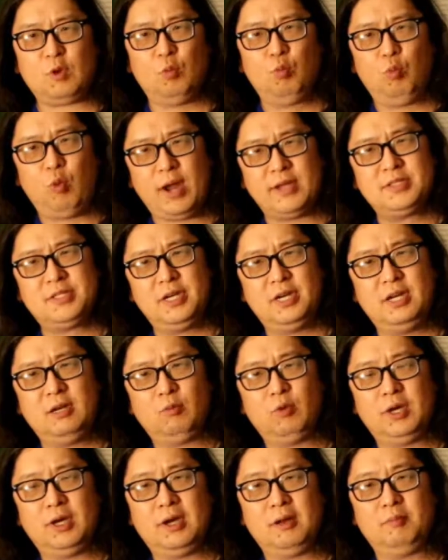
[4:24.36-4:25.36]

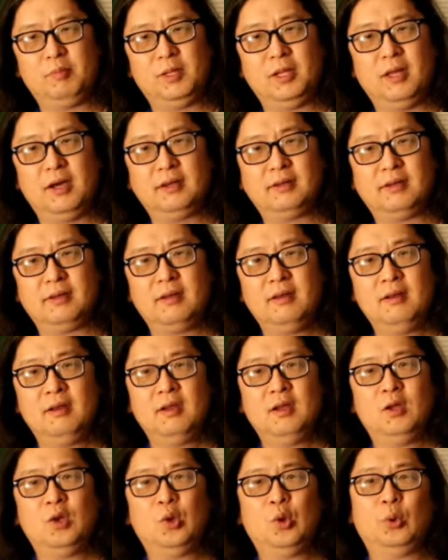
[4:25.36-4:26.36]
resonant when unplugged,
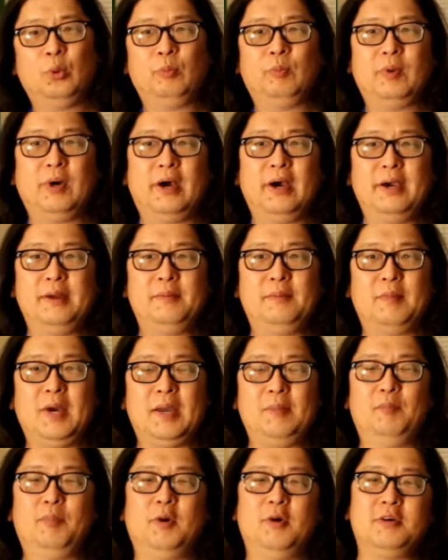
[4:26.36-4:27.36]
but
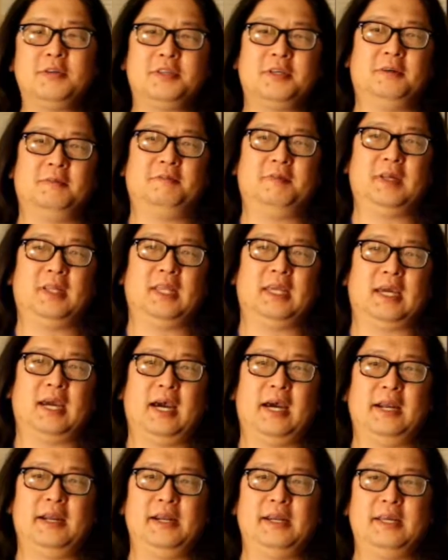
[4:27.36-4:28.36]
my personal feeling
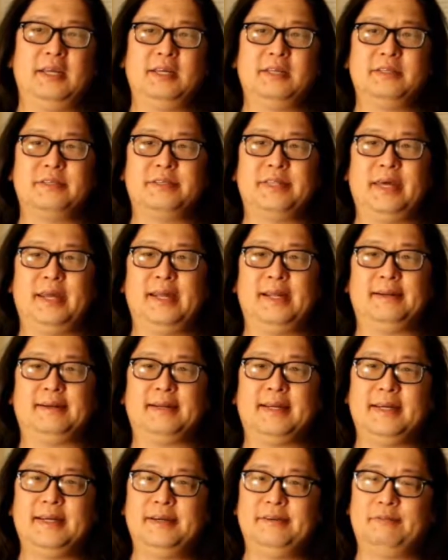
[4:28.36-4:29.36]
on it is that it
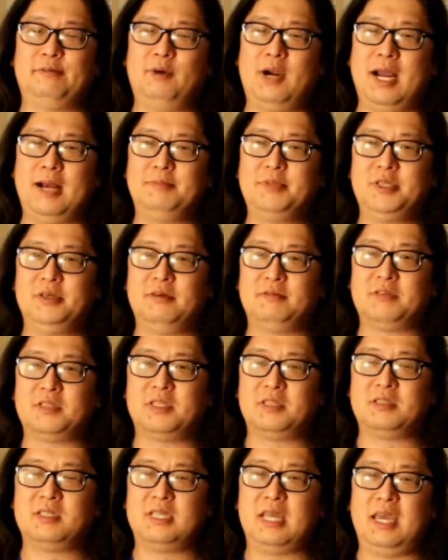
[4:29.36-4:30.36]
kind of robs you of
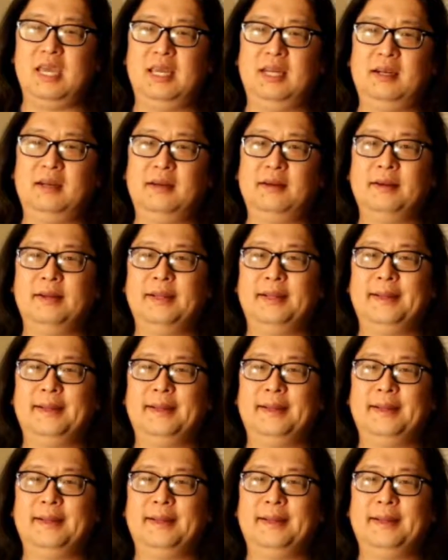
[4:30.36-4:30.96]
sustain,